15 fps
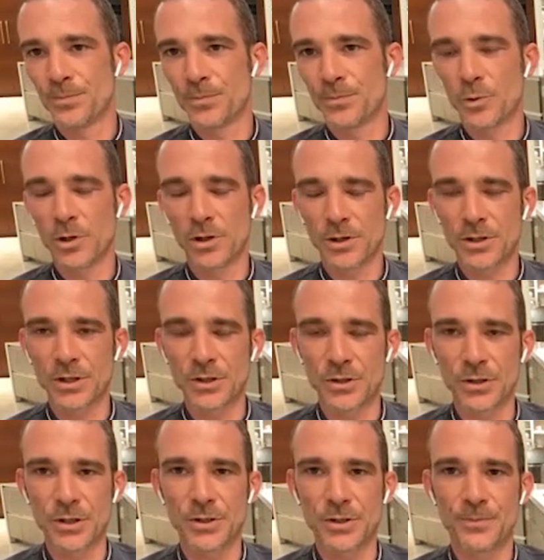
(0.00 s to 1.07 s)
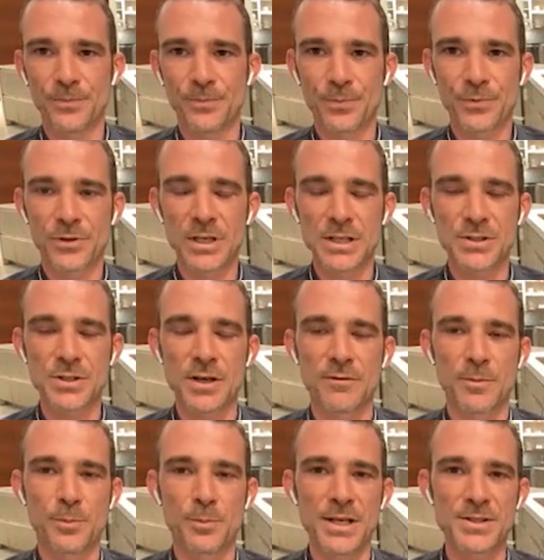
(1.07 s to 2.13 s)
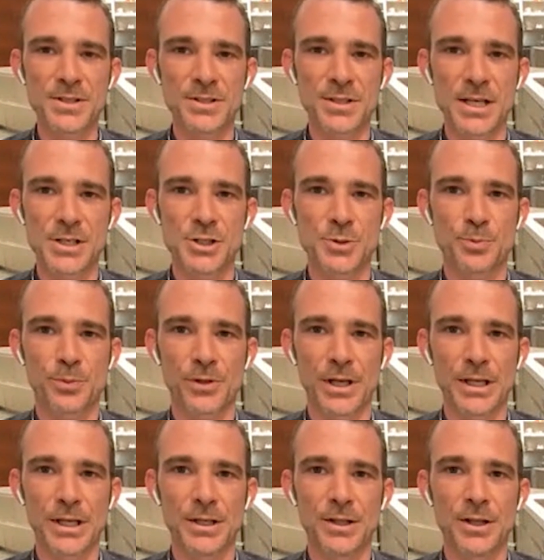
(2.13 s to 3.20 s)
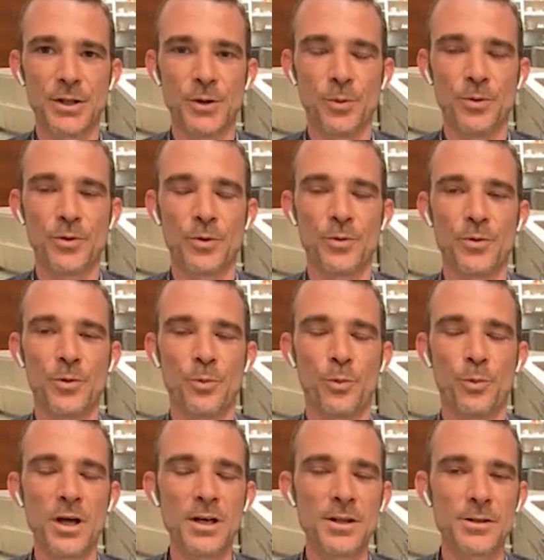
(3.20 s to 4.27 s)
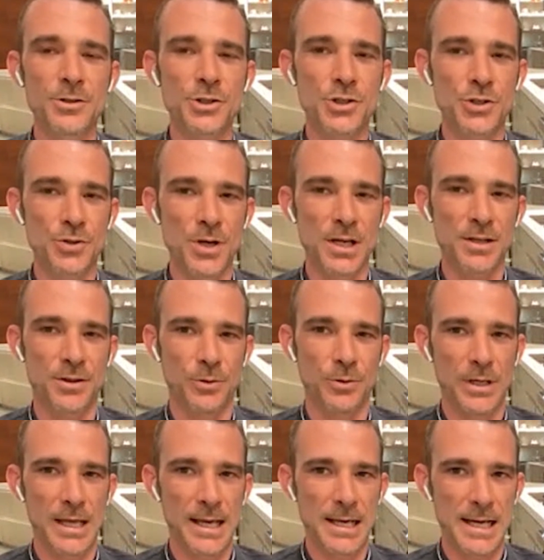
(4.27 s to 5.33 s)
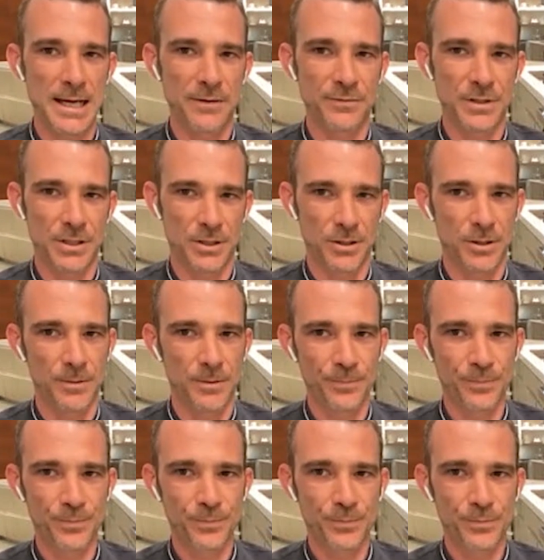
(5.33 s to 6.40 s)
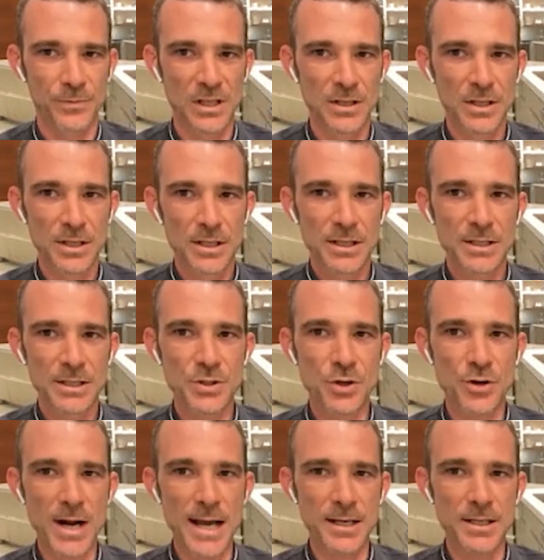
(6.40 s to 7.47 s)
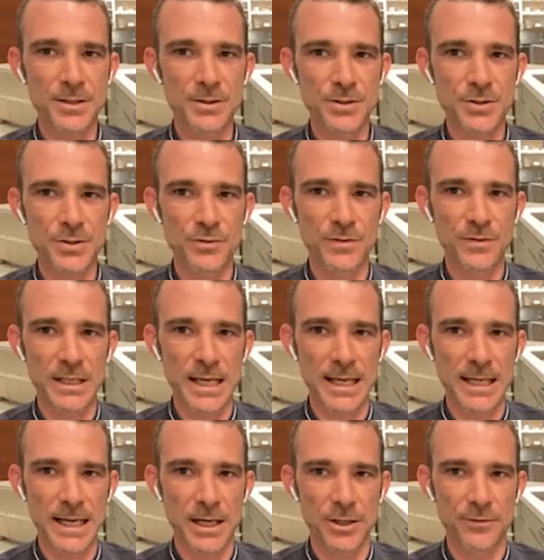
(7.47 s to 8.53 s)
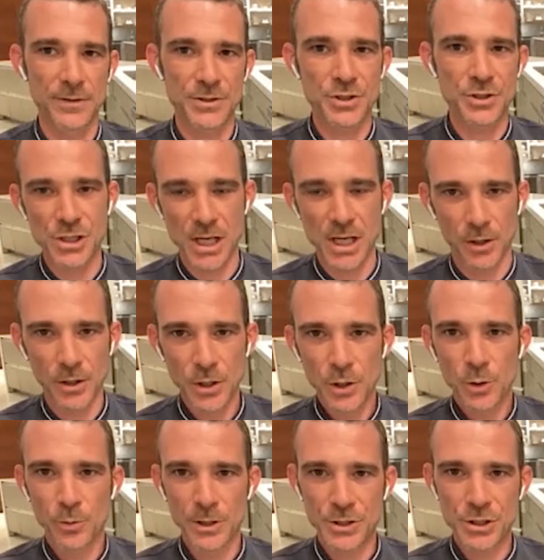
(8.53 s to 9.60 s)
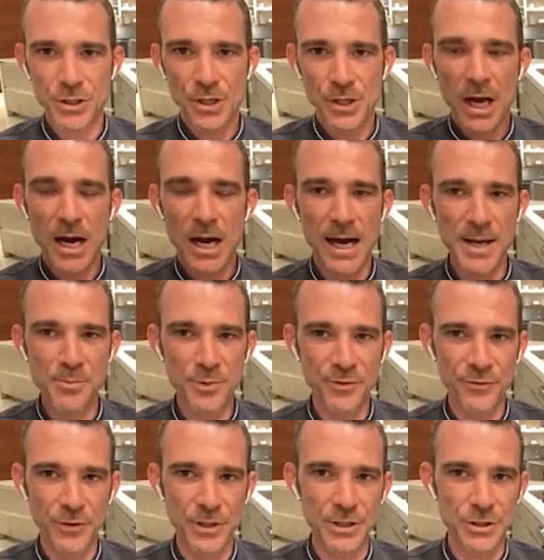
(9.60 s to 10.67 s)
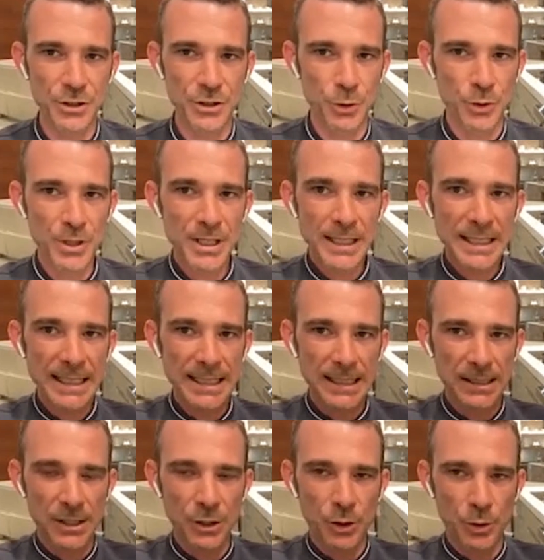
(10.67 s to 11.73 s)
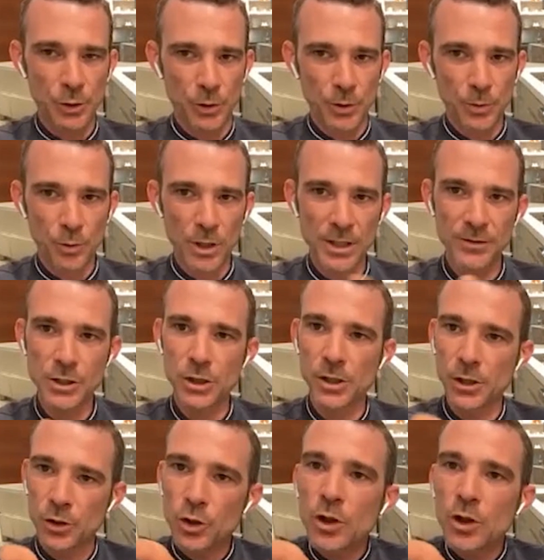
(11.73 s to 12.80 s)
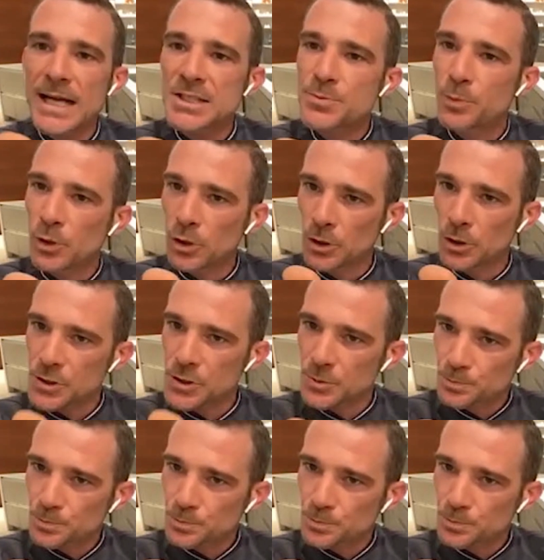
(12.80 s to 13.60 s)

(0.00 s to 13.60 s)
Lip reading: We're looking good. Okay, so you have a presentation plate. And then the one other trick that we have here is cracking the sous vide egg out of its shell, which I prefer to do in one of your little glass bowls.